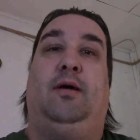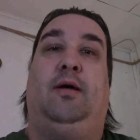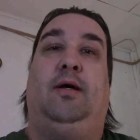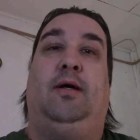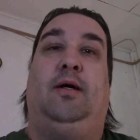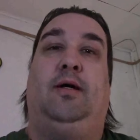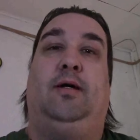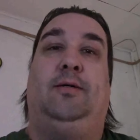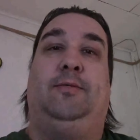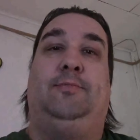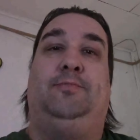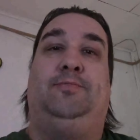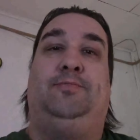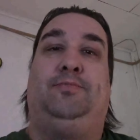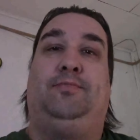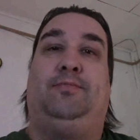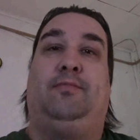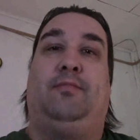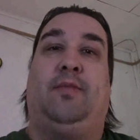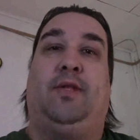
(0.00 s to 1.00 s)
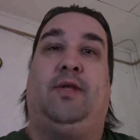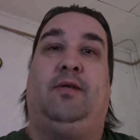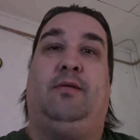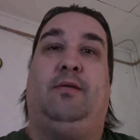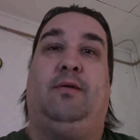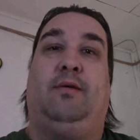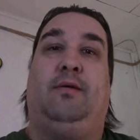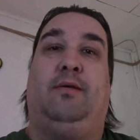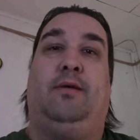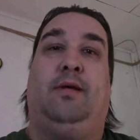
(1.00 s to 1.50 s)
Um,
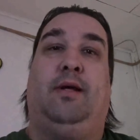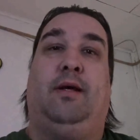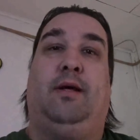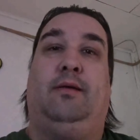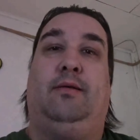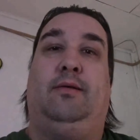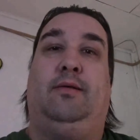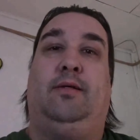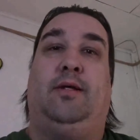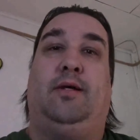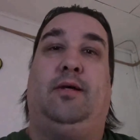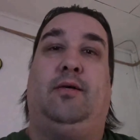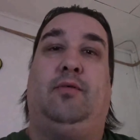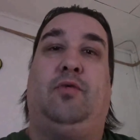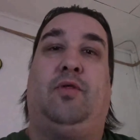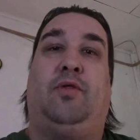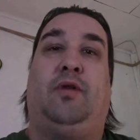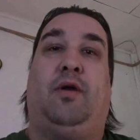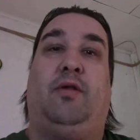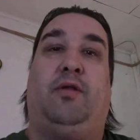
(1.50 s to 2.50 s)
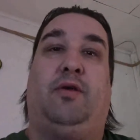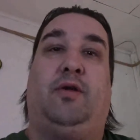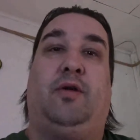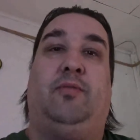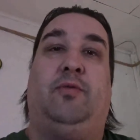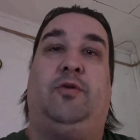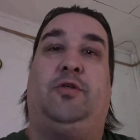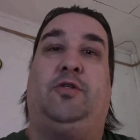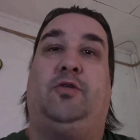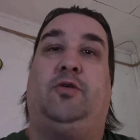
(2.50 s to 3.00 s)
and uh, with all the
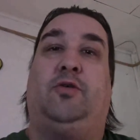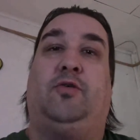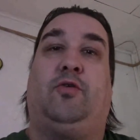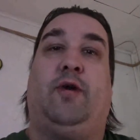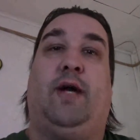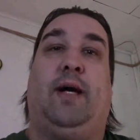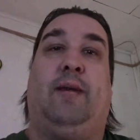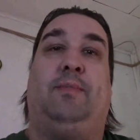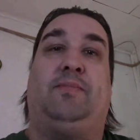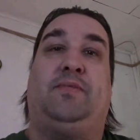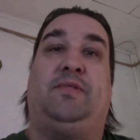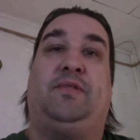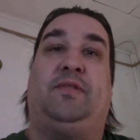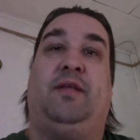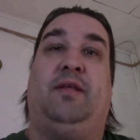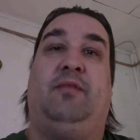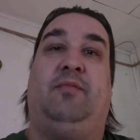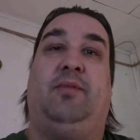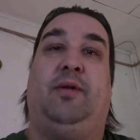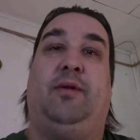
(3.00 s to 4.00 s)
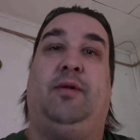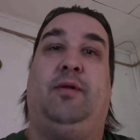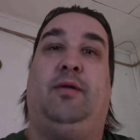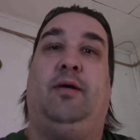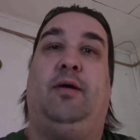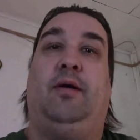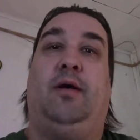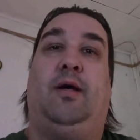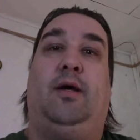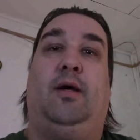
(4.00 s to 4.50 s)
commercial crops, they've been
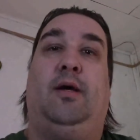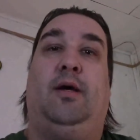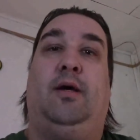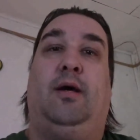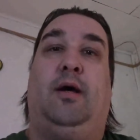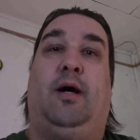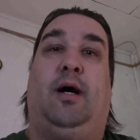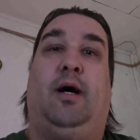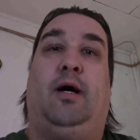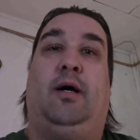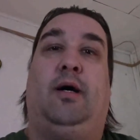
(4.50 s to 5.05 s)
uh,